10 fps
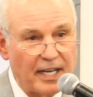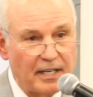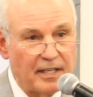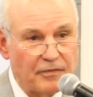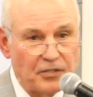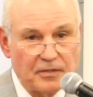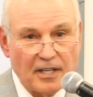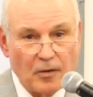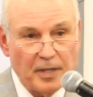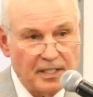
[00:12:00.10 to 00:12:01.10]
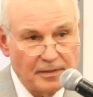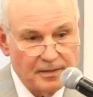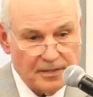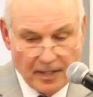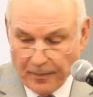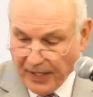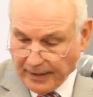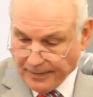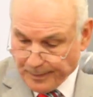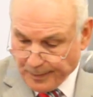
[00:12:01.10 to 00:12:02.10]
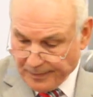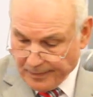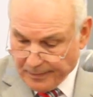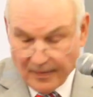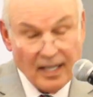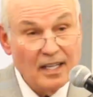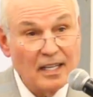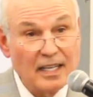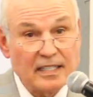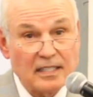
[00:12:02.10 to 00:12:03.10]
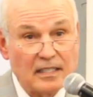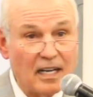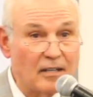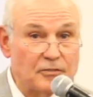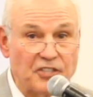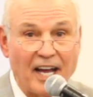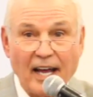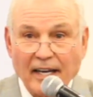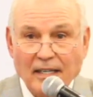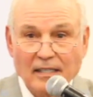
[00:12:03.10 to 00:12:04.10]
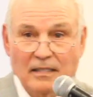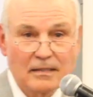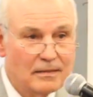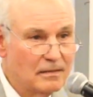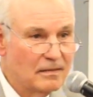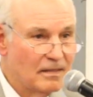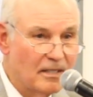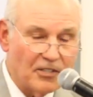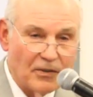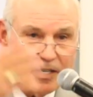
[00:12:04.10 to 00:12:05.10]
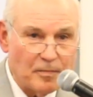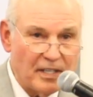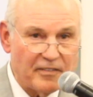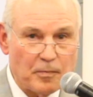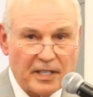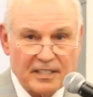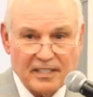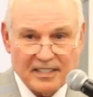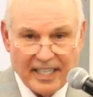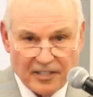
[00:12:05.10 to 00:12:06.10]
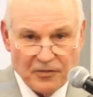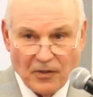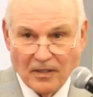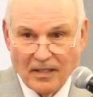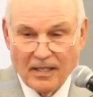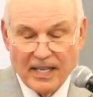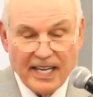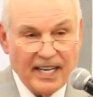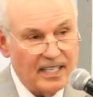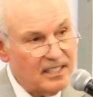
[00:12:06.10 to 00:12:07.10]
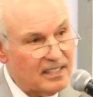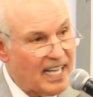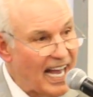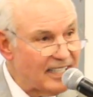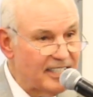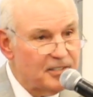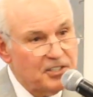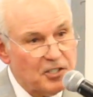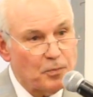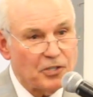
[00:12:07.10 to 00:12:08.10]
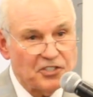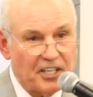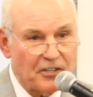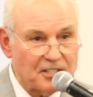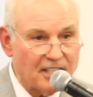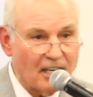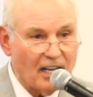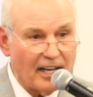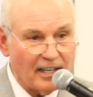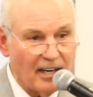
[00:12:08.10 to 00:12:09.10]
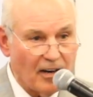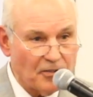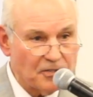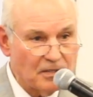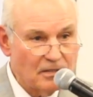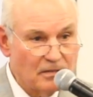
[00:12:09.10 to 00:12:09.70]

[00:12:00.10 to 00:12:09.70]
I had a nephew tell me something. He said, Uncle John, you're unbelievably successful. He says, God didn't just put you here to sell a lot of cars.